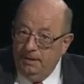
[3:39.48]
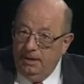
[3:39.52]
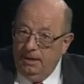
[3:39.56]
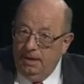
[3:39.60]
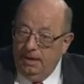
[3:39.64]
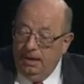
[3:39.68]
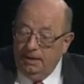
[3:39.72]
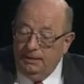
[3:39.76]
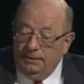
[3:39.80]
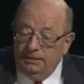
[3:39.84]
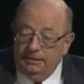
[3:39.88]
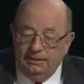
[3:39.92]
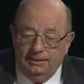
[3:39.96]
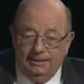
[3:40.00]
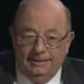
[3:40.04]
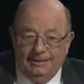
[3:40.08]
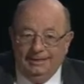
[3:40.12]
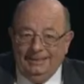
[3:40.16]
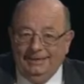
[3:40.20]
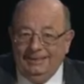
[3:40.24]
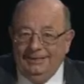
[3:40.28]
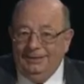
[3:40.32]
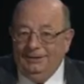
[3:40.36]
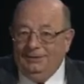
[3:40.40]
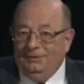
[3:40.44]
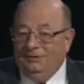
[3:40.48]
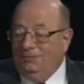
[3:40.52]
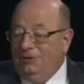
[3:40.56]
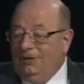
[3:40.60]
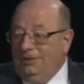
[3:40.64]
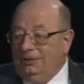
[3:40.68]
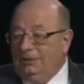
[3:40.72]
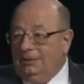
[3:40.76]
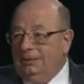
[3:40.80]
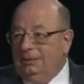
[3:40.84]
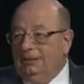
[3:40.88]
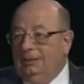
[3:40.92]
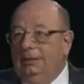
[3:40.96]
And
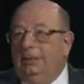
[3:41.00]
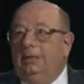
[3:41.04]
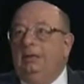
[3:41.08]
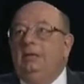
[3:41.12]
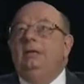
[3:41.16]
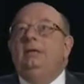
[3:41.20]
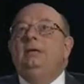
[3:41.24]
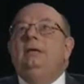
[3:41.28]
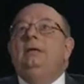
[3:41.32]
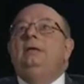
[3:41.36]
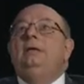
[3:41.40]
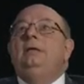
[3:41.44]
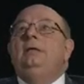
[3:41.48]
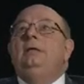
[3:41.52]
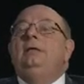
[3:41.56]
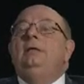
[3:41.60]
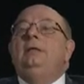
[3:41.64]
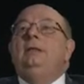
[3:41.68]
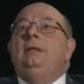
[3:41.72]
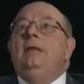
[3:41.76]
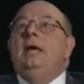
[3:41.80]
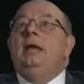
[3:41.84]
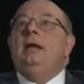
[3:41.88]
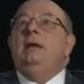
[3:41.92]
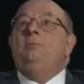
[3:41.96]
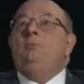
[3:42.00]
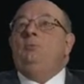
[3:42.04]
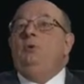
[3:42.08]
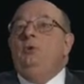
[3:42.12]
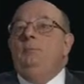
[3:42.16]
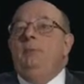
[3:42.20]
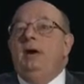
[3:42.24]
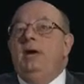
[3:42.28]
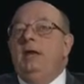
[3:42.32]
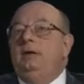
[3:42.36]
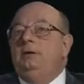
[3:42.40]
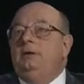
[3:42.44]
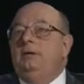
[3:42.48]
recently, we
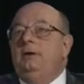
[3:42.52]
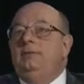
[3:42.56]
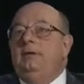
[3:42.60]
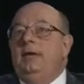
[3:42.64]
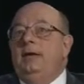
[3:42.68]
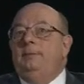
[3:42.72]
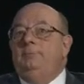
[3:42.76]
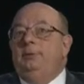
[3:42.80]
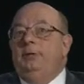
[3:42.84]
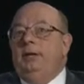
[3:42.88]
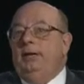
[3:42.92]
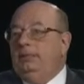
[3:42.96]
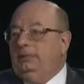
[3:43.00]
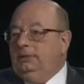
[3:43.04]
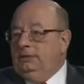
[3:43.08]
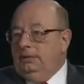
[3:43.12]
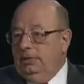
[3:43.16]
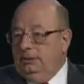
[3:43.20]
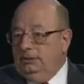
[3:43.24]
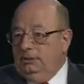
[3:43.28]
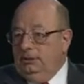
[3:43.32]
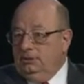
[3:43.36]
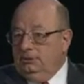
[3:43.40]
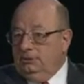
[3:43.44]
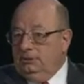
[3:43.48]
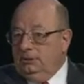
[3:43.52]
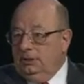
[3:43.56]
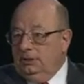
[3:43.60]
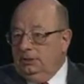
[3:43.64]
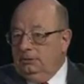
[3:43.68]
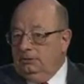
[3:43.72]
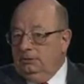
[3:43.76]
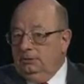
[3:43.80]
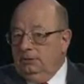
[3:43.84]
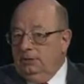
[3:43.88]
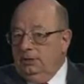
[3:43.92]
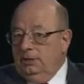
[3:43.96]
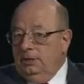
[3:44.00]
might have done that plan 10 years ago,
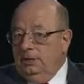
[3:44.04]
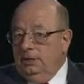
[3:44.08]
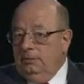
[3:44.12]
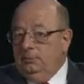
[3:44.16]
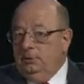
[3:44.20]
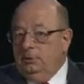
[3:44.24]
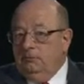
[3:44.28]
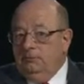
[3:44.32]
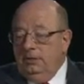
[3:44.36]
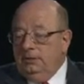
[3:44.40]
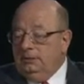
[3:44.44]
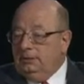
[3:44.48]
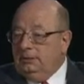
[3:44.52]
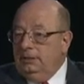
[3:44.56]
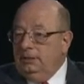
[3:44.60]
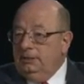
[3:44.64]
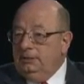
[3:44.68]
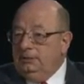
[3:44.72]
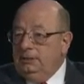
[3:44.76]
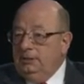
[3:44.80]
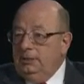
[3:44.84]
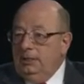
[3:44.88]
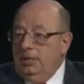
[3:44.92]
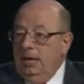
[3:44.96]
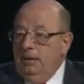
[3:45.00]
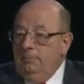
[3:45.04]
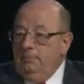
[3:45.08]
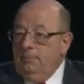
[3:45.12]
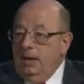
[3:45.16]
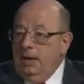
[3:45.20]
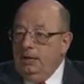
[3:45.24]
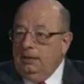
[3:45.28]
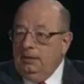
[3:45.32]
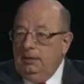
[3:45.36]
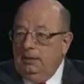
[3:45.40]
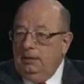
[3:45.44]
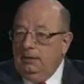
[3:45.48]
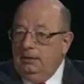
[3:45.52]
but recently she came
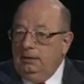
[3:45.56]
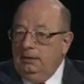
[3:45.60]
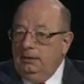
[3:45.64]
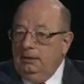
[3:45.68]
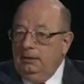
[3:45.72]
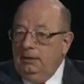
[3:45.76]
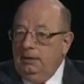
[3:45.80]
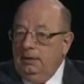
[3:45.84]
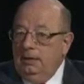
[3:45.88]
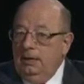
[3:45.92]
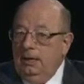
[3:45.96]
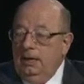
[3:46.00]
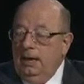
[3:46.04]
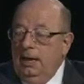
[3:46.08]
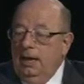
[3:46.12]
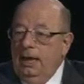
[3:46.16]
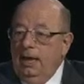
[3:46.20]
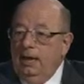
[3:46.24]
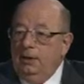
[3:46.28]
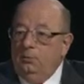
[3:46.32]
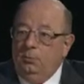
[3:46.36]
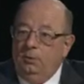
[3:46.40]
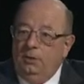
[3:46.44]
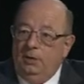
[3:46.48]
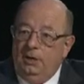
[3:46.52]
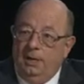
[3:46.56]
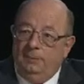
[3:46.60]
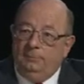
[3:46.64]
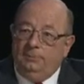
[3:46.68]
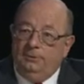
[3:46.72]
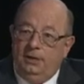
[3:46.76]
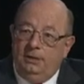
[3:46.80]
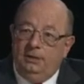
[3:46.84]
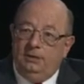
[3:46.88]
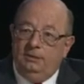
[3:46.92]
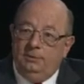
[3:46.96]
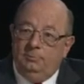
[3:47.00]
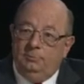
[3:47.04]
back in and we
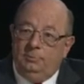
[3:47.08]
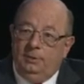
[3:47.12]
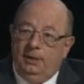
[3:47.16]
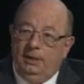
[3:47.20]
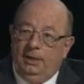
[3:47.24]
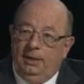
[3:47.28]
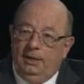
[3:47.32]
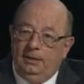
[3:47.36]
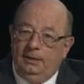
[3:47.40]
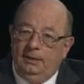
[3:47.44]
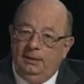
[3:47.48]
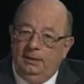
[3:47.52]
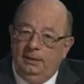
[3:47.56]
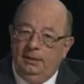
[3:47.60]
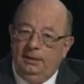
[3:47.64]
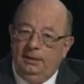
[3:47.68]
updated the plan